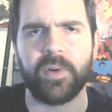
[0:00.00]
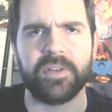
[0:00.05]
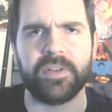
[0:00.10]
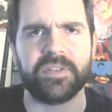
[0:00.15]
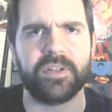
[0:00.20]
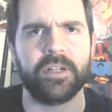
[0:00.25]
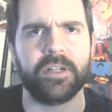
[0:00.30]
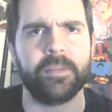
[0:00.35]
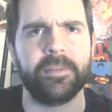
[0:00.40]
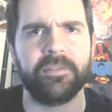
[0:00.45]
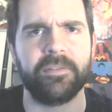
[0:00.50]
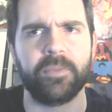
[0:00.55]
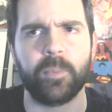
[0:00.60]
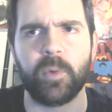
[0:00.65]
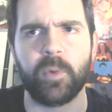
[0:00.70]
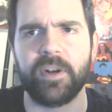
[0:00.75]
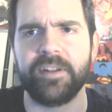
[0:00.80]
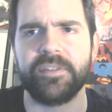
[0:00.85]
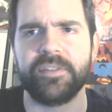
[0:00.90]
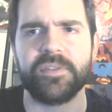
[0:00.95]
Tournament from
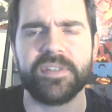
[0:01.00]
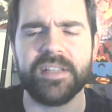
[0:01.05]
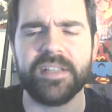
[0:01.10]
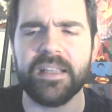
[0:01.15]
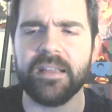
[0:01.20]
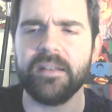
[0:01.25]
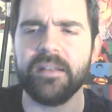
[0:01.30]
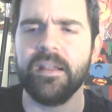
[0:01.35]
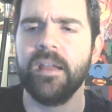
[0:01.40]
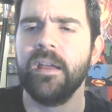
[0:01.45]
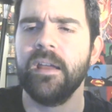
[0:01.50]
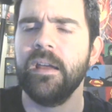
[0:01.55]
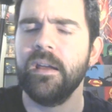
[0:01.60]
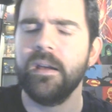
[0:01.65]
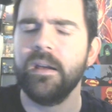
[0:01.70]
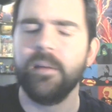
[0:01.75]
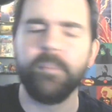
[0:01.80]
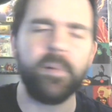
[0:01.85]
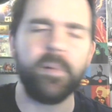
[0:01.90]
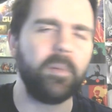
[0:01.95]
what I understand,
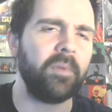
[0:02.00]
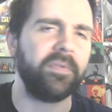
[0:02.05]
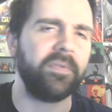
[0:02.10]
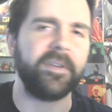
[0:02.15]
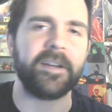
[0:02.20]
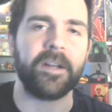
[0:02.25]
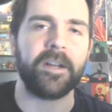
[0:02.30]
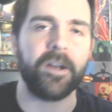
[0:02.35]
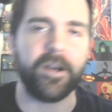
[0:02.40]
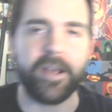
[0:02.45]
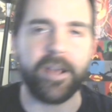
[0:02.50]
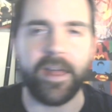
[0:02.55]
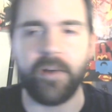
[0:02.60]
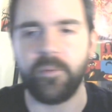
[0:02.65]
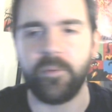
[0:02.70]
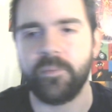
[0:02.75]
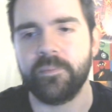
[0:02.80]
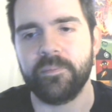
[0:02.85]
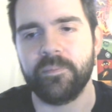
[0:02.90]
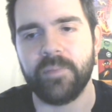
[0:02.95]
but we'll figure it out.
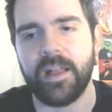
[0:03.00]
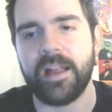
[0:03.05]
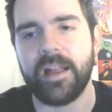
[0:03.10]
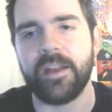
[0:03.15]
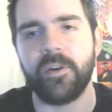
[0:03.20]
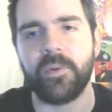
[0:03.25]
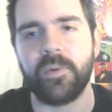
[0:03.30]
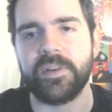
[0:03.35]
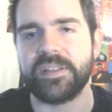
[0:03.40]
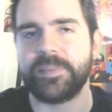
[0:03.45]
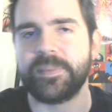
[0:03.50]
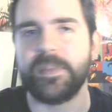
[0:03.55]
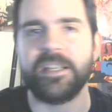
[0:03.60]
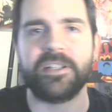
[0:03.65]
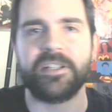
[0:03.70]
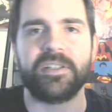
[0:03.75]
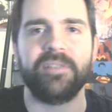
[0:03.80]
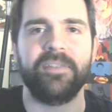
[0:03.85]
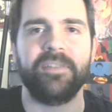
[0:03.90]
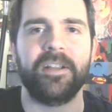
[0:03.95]
I always
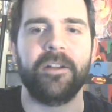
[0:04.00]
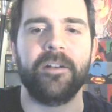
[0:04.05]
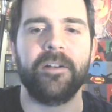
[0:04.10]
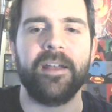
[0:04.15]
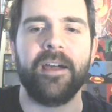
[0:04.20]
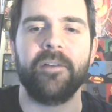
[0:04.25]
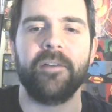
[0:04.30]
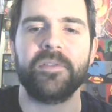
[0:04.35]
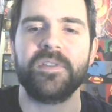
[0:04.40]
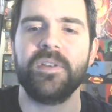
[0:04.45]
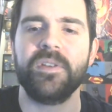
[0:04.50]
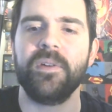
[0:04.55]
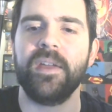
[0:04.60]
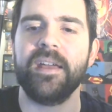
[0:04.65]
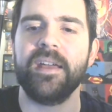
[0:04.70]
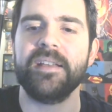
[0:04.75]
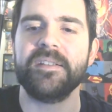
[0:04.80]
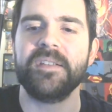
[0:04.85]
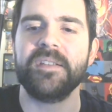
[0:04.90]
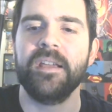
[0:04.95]
manage to figure it out. So
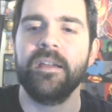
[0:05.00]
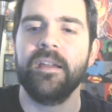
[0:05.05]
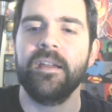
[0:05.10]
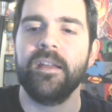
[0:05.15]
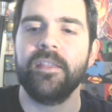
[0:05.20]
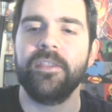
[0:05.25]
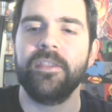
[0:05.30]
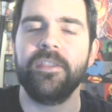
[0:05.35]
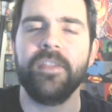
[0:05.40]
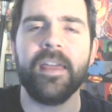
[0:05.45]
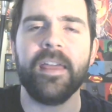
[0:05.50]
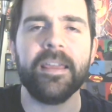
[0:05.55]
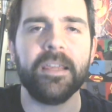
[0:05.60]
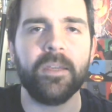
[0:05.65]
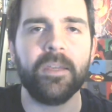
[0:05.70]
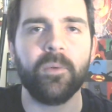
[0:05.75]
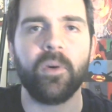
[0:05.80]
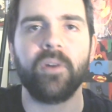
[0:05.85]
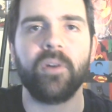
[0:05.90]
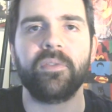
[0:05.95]
guys,
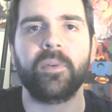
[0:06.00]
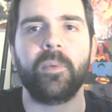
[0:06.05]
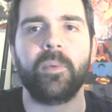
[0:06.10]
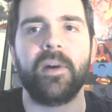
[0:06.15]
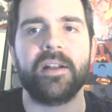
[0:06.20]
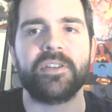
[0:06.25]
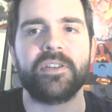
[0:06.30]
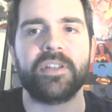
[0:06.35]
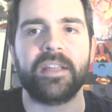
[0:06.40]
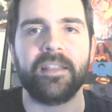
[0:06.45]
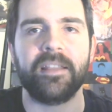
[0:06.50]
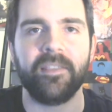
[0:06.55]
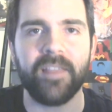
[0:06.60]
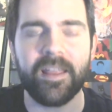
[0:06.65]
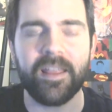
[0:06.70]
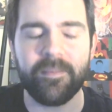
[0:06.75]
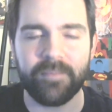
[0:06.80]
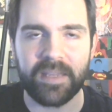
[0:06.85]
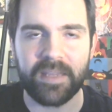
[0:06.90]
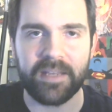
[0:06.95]
thank you all for watching, and
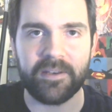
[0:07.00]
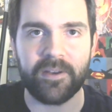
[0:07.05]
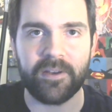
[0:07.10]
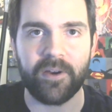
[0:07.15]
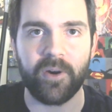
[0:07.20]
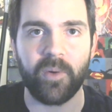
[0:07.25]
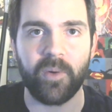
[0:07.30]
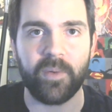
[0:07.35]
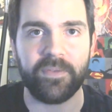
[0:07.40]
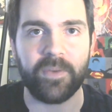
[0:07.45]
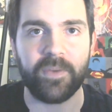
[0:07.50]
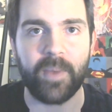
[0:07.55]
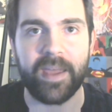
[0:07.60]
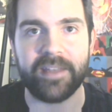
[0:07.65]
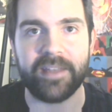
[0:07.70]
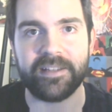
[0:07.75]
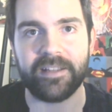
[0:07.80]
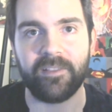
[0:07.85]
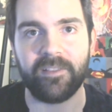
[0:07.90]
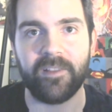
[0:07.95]
let me know if you
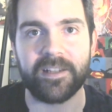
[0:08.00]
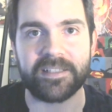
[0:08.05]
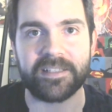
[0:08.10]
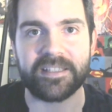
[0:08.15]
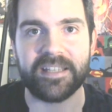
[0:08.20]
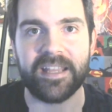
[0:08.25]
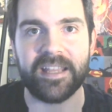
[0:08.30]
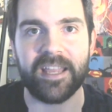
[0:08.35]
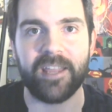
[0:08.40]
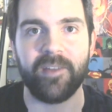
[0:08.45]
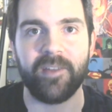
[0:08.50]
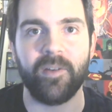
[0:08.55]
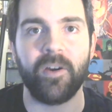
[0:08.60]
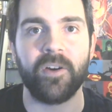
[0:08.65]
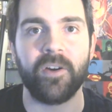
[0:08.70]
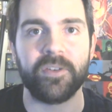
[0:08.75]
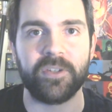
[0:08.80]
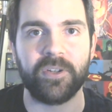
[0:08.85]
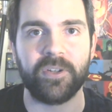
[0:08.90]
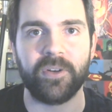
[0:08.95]
had any luck today
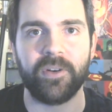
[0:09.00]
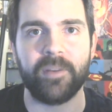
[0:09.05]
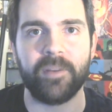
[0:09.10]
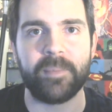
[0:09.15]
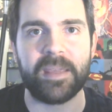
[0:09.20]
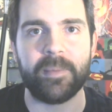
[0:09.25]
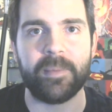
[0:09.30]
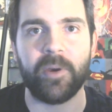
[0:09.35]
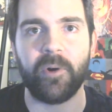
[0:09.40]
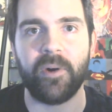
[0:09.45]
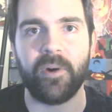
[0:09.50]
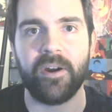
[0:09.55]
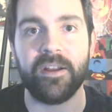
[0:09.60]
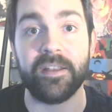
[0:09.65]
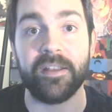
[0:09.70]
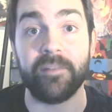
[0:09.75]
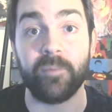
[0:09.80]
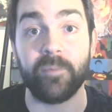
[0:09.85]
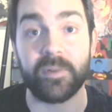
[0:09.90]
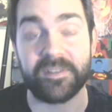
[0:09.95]
on your amiibo
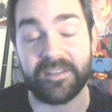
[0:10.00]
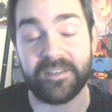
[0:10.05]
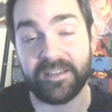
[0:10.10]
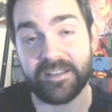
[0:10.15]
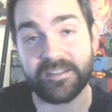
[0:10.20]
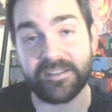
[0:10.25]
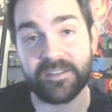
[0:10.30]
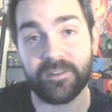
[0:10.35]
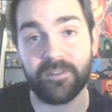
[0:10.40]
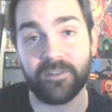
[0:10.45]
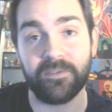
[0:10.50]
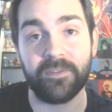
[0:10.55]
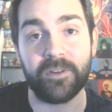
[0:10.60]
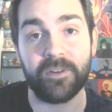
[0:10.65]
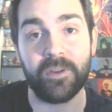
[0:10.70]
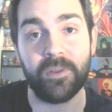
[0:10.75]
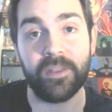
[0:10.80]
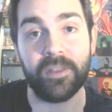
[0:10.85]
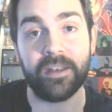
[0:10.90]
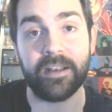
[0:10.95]
hunt. Was it easier for
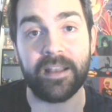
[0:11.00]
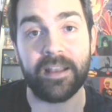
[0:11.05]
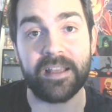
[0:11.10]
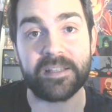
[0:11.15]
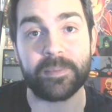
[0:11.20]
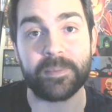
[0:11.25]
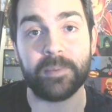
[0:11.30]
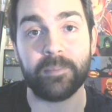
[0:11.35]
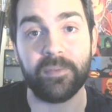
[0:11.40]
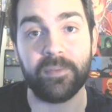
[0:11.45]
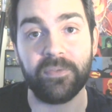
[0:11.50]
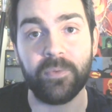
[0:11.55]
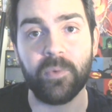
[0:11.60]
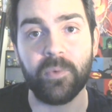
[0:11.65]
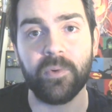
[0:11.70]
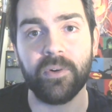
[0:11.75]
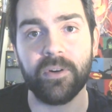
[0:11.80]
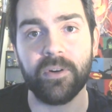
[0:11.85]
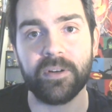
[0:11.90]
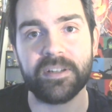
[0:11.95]
you than it has been
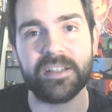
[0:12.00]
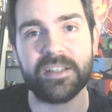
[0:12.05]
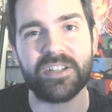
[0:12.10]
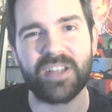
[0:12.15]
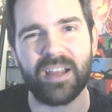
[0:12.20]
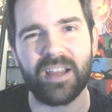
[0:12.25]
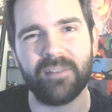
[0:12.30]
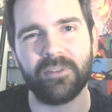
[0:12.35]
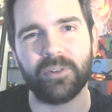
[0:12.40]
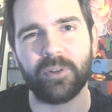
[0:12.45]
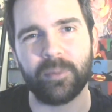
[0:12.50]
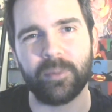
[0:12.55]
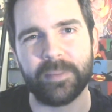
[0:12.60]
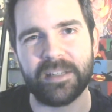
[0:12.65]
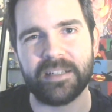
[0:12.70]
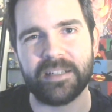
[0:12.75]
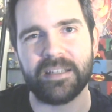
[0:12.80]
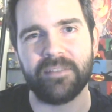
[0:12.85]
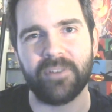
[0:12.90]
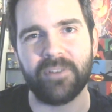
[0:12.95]
before, or did you have a little
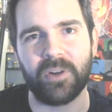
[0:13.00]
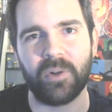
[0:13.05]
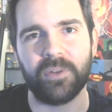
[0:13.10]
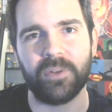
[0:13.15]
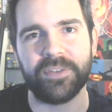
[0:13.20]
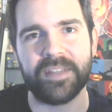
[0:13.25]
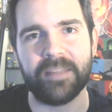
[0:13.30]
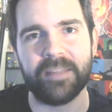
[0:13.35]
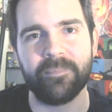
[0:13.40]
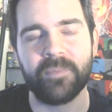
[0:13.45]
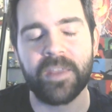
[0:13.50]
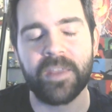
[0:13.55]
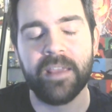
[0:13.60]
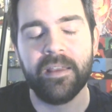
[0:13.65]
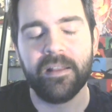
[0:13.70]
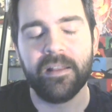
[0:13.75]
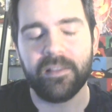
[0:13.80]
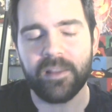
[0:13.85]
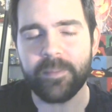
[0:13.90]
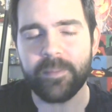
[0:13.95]
bit of difficulty?
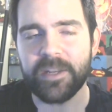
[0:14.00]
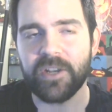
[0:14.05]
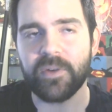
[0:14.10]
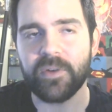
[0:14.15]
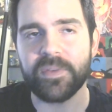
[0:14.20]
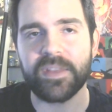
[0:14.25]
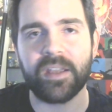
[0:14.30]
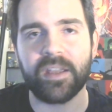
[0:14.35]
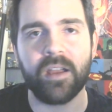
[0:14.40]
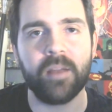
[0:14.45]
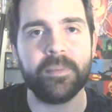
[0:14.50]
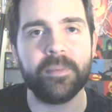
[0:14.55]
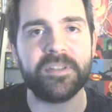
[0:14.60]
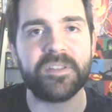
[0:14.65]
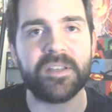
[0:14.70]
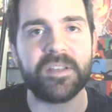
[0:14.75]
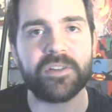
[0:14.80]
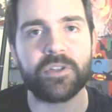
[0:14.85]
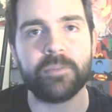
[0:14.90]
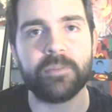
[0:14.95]
Let me know in the
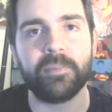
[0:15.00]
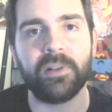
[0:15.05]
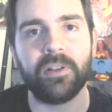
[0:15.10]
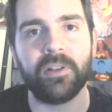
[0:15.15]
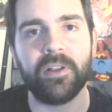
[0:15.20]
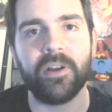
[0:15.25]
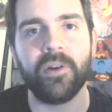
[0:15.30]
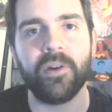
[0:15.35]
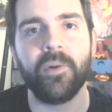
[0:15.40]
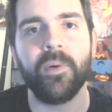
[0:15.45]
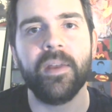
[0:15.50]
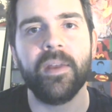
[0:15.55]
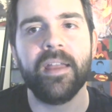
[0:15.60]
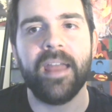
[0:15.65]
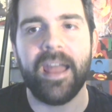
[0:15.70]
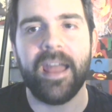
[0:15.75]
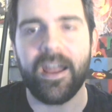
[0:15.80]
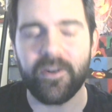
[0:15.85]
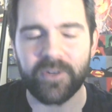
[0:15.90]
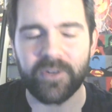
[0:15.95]
comments section below
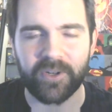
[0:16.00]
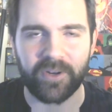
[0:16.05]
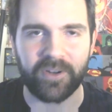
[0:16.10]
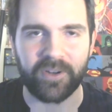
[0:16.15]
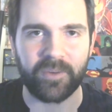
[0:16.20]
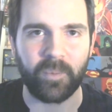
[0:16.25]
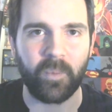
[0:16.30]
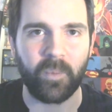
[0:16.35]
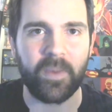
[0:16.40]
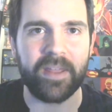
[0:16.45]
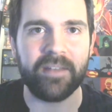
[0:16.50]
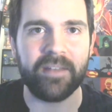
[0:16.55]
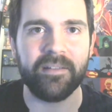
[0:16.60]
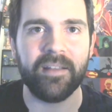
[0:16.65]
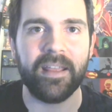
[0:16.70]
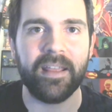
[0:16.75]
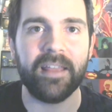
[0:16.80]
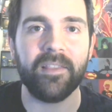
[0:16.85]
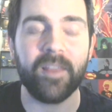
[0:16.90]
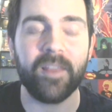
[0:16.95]
how your hunt went,
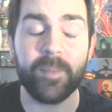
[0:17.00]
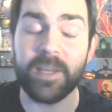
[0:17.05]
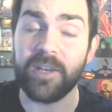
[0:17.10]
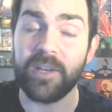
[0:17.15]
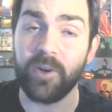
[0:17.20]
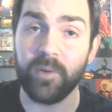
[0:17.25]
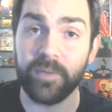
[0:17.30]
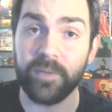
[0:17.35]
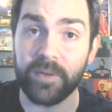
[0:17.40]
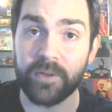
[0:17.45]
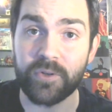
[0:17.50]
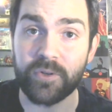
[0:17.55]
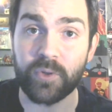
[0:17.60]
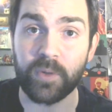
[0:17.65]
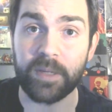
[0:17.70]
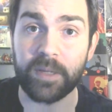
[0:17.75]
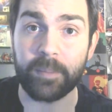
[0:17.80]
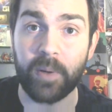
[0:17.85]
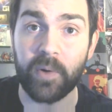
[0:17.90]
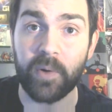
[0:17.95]
and let me know if you're
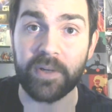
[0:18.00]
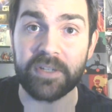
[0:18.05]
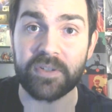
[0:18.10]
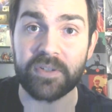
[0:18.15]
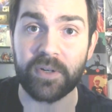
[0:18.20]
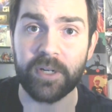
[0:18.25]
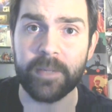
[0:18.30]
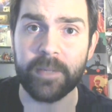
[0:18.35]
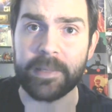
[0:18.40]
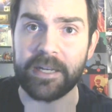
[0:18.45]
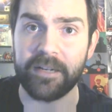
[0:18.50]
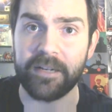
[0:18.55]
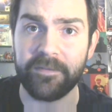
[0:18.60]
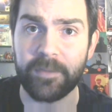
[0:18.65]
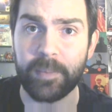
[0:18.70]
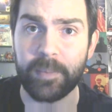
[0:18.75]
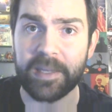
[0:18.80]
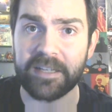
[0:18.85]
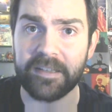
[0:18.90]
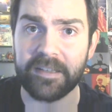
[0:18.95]
enjoying Pokken Tournament, if
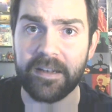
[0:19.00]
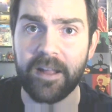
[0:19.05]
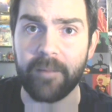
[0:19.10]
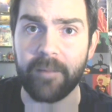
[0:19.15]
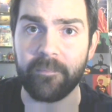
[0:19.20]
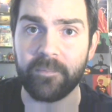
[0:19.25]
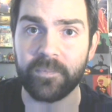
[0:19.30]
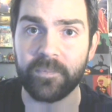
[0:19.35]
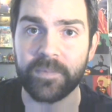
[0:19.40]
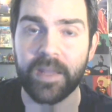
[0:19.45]
you picked it up.